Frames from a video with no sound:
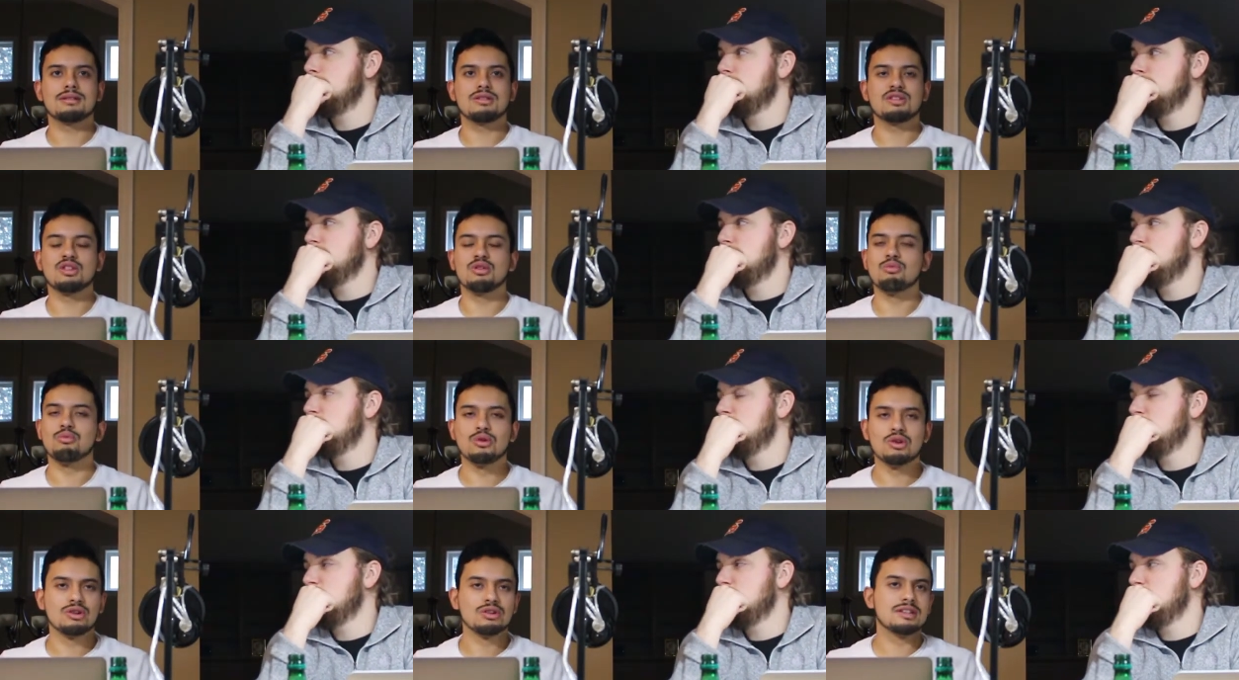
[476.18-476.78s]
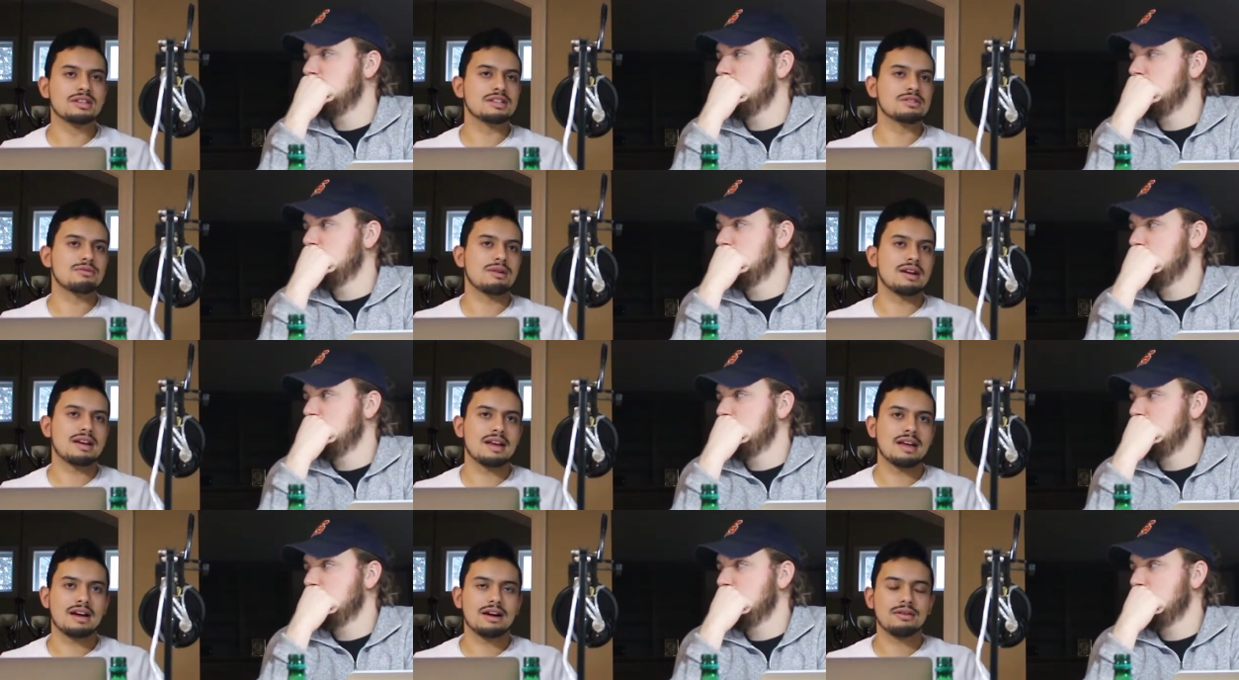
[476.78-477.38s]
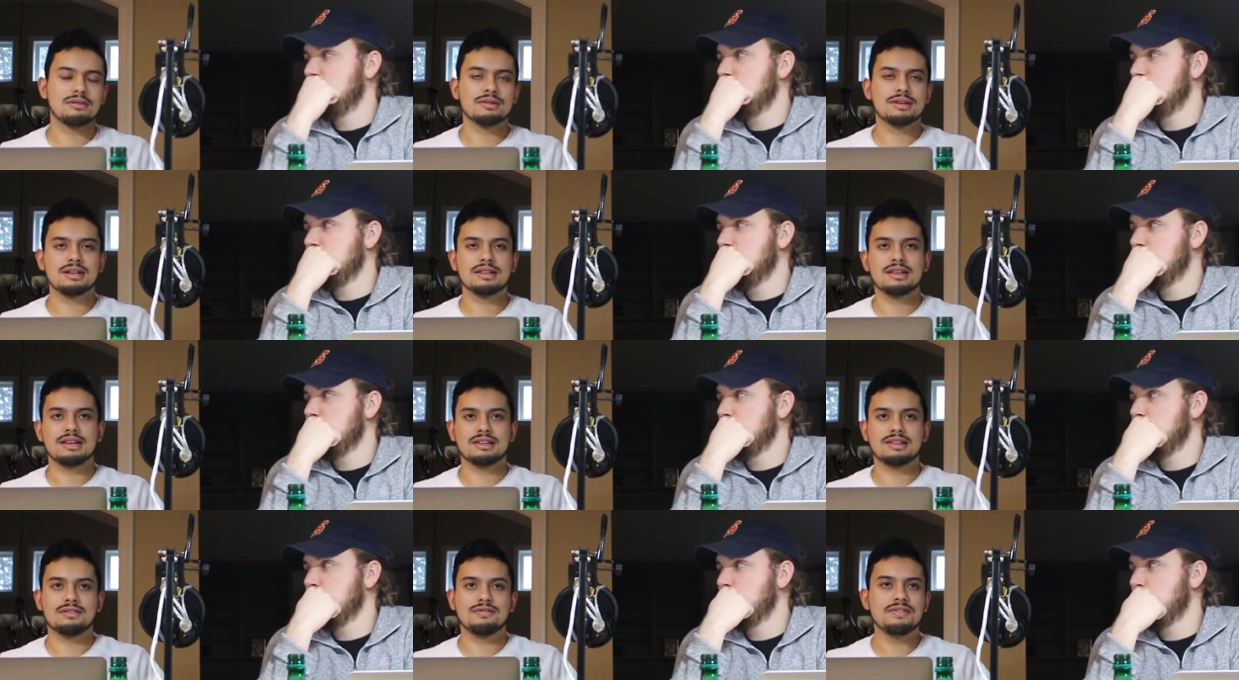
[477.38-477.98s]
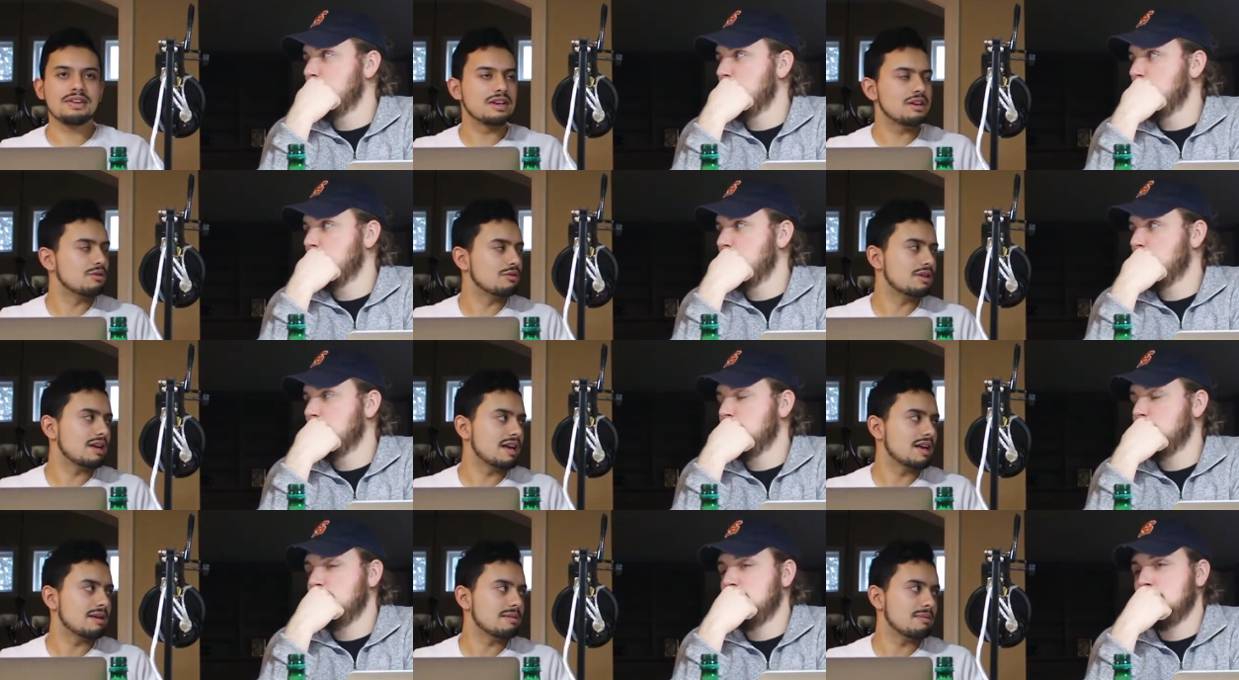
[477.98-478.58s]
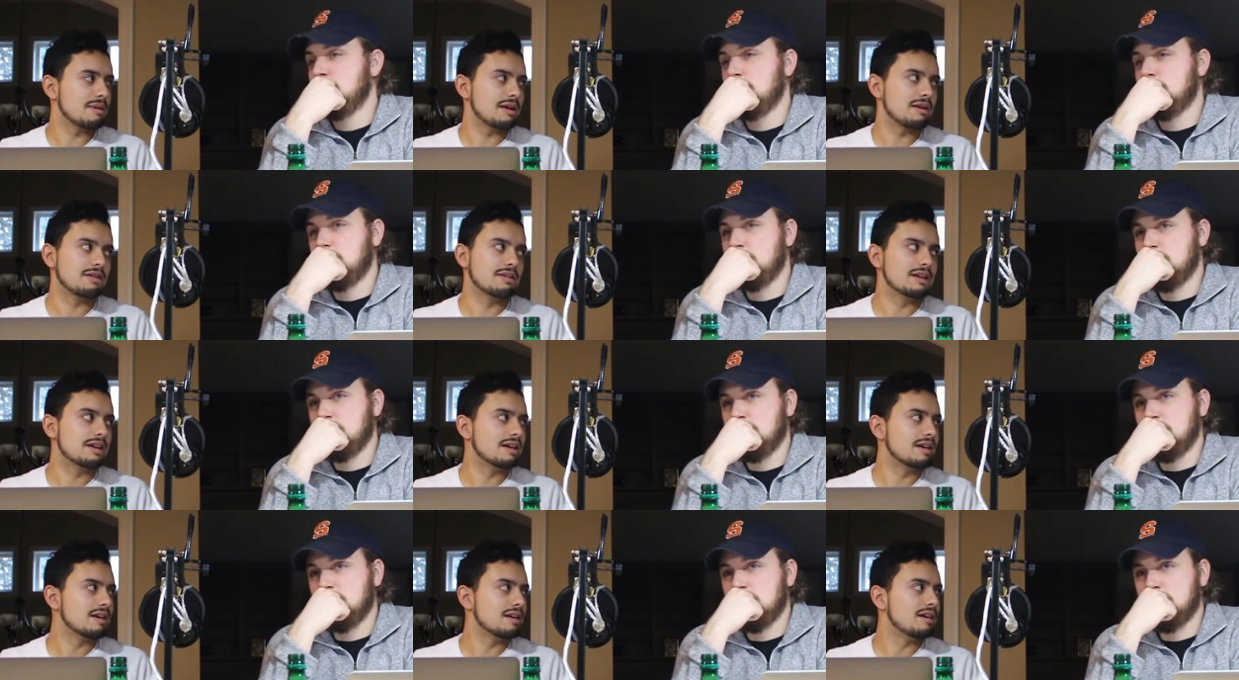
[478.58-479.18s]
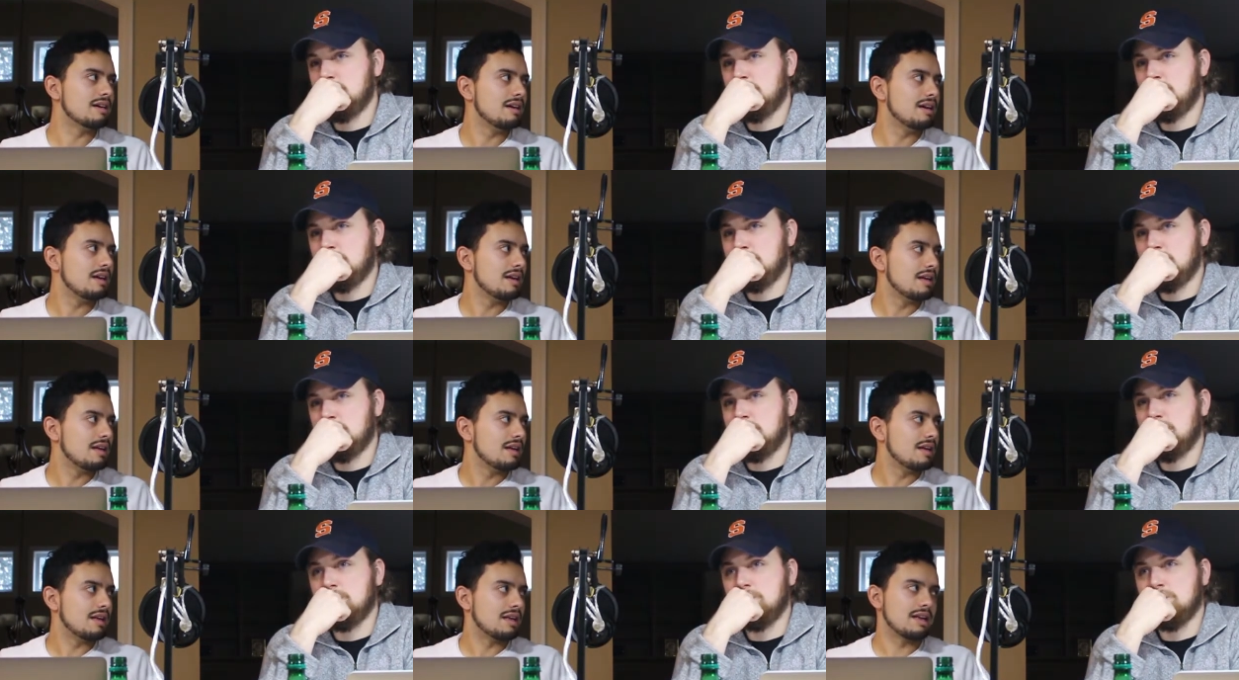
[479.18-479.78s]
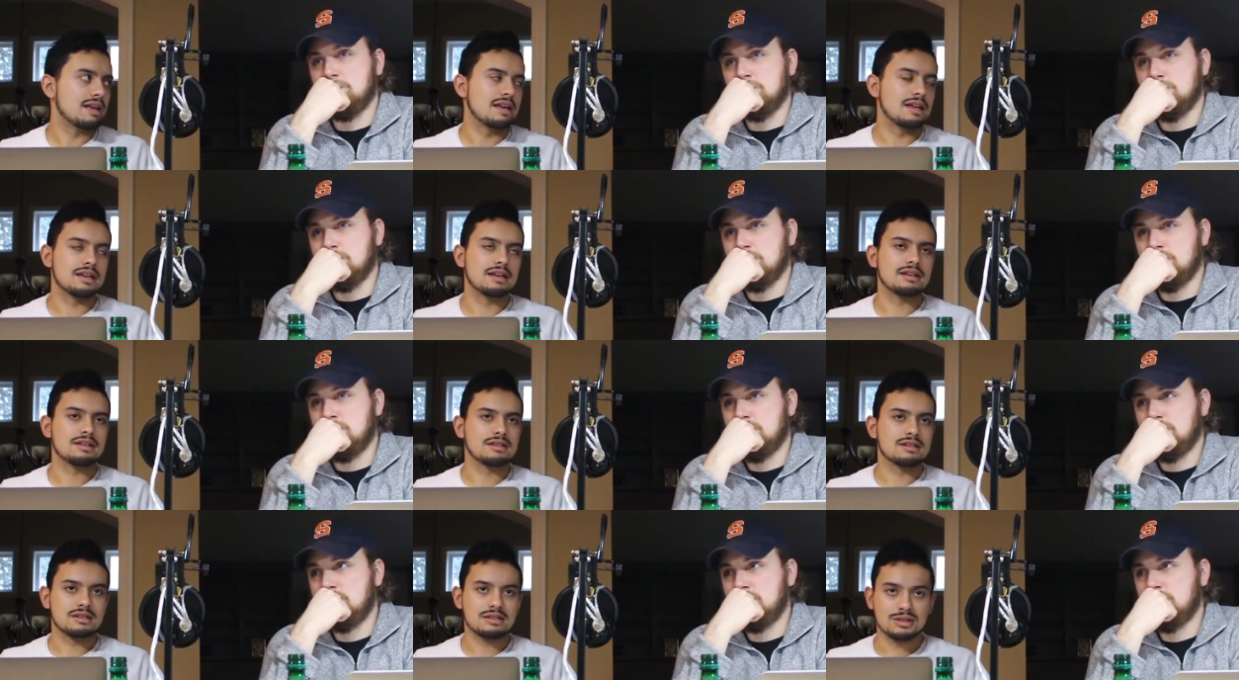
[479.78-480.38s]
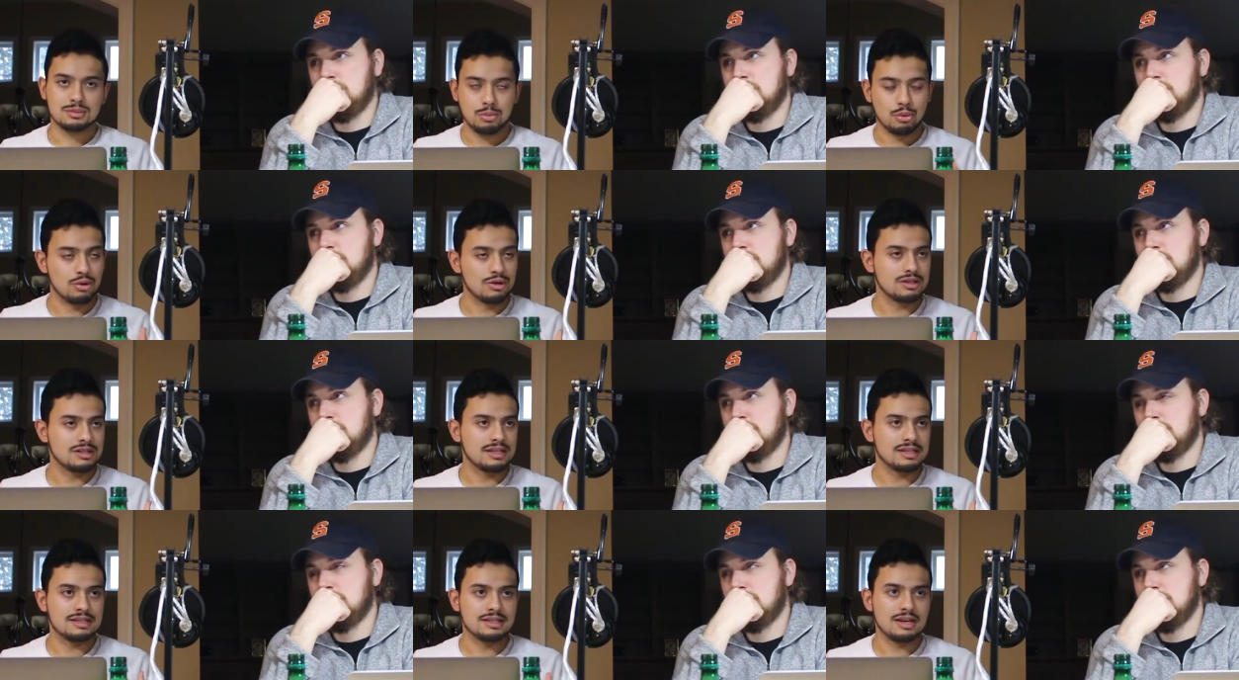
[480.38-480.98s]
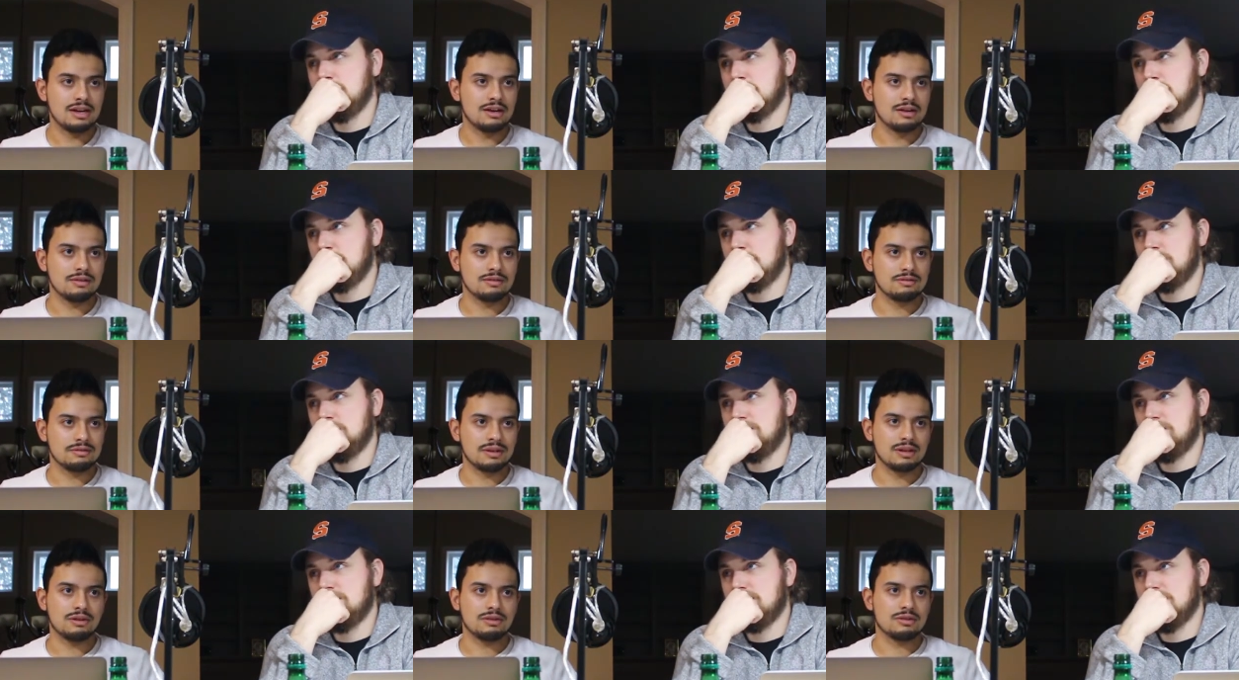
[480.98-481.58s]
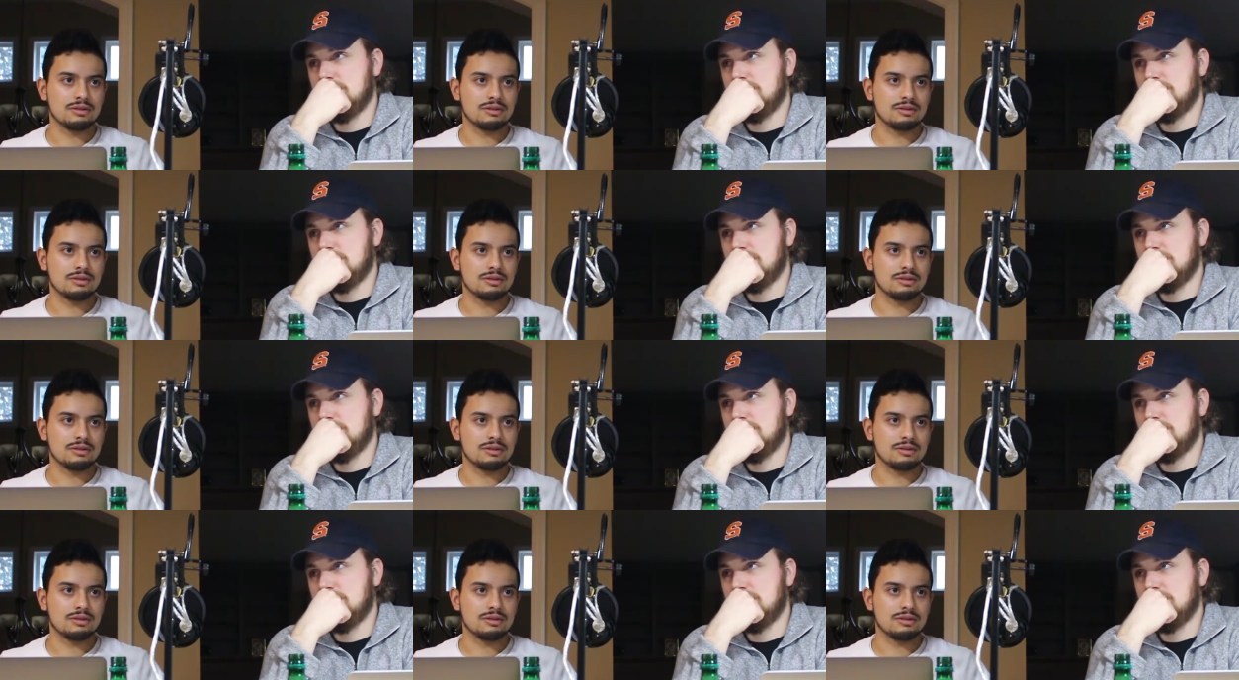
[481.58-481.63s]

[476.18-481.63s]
Speaker 1: the world is right now in like the video game area, mm-hmm. in sports itself. You know,